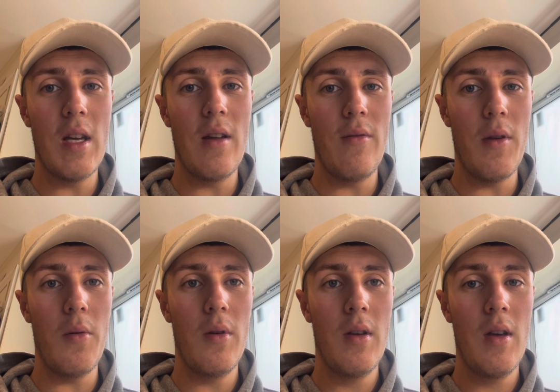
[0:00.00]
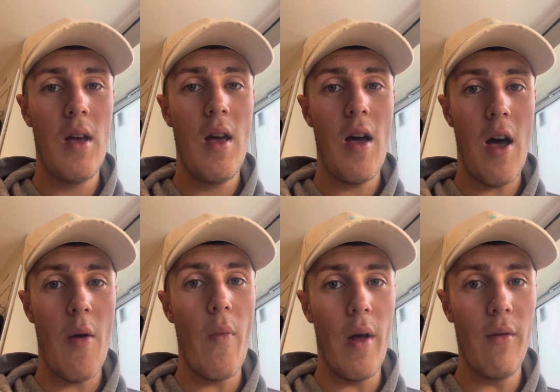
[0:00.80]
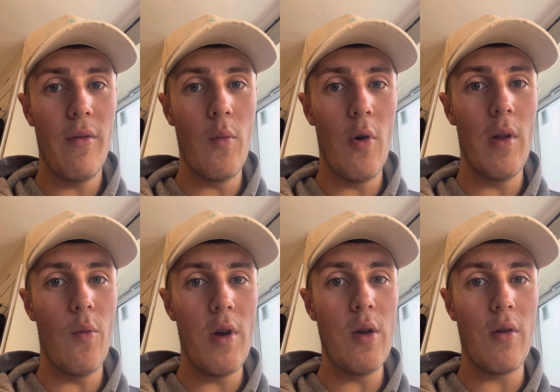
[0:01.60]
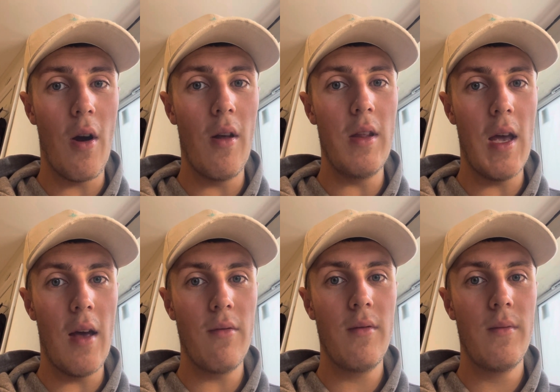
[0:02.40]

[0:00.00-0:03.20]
of you are built for more than what you currently have.